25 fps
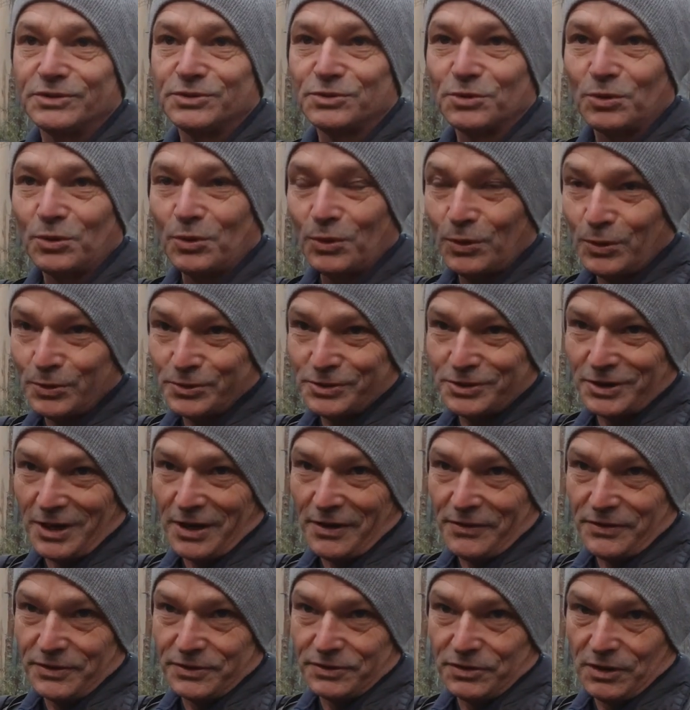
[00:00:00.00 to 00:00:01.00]
it's
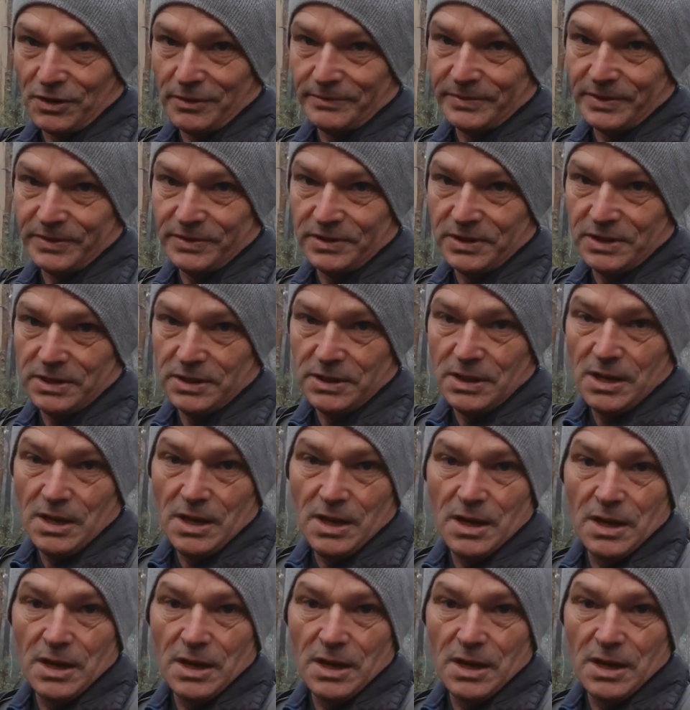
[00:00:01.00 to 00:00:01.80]
also the time of year